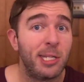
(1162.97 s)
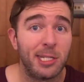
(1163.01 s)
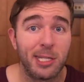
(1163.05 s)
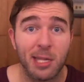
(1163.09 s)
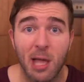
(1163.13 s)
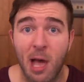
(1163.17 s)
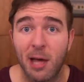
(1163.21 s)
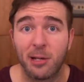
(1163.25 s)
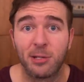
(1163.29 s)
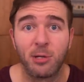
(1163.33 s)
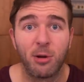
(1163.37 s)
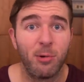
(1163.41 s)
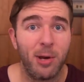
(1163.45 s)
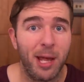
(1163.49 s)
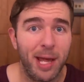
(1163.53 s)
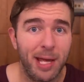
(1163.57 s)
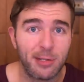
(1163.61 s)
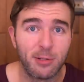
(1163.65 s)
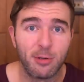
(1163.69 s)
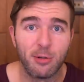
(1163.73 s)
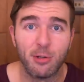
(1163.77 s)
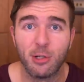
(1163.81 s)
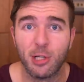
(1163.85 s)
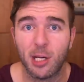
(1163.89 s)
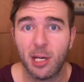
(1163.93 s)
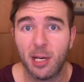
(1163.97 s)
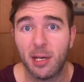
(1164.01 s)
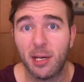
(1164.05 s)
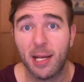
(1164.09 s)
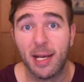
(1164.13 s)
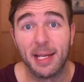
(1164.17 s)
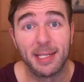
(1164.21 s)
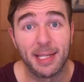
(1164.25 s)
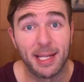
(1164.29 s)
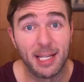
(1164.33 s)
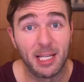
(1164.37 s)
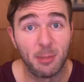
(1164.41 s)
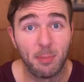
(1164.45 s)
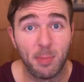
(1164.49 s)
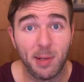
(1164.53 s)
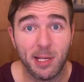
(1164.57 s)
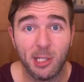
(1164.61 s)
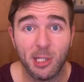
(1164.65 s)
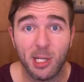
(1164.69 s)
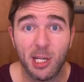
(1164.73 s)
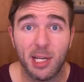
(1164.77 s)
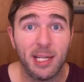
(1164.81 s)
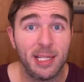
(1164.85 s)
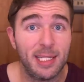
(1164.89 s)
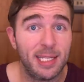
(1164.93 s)
testosterone, estrogen,
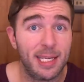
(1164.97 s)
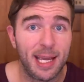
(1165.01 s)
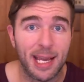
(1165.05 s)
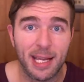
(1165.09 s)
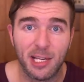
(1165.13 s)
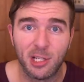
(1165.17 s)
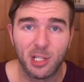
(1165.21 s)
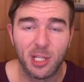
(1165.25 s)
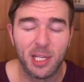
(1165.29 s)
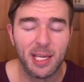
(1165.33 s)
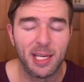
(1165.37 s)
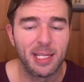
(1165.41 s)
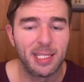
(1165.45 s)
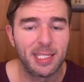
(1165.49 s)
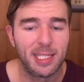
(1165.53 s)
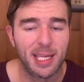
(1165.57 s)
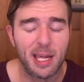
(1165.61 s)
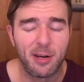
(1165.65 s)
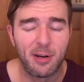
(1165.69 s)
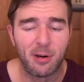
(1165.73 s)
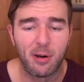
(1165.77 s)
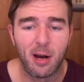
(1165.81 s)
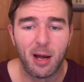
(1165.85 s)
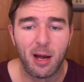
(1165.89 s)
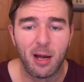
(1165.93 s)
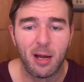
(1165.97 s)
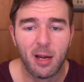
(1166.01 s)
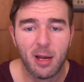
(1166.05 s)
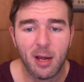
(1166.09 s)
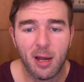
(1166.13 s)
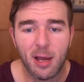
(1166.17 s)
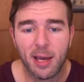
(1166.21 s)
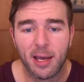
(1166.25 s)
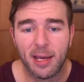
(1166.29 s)
SHBG, DHT, etc.,